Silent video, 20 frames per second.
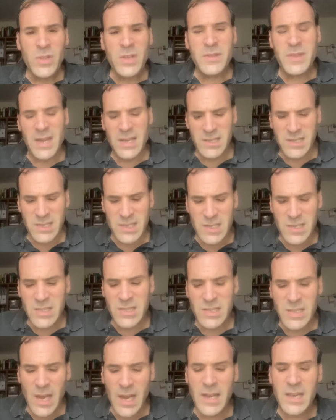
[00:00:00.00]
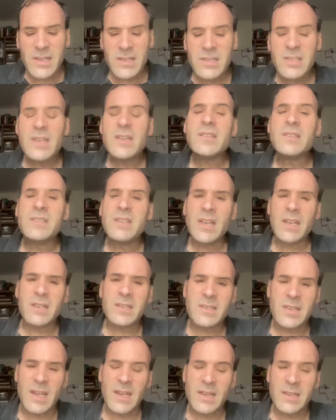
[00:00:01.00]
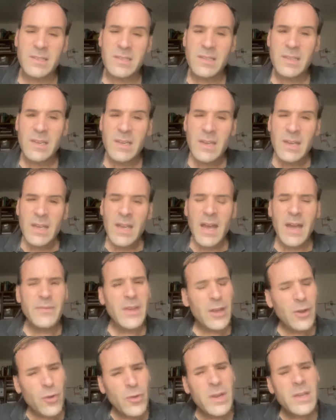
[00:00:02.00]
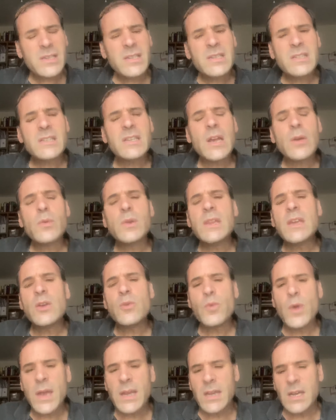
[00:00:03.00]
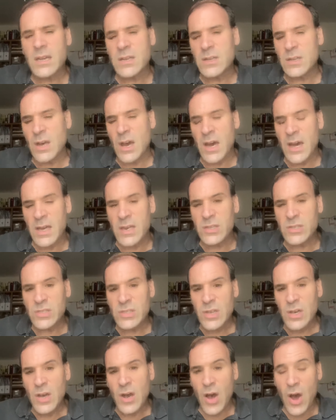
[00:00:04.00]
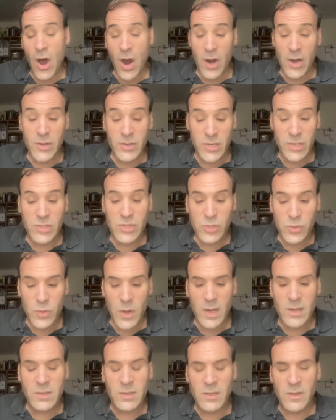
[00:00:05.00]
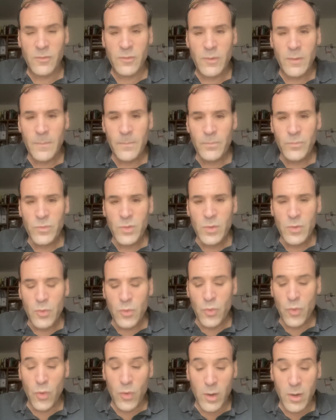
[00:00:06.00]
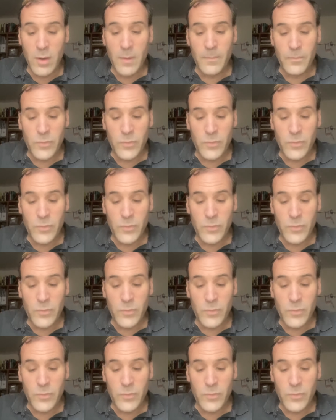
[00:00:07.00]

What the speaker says: that society dictate and they don't necessarily recognize are destructive or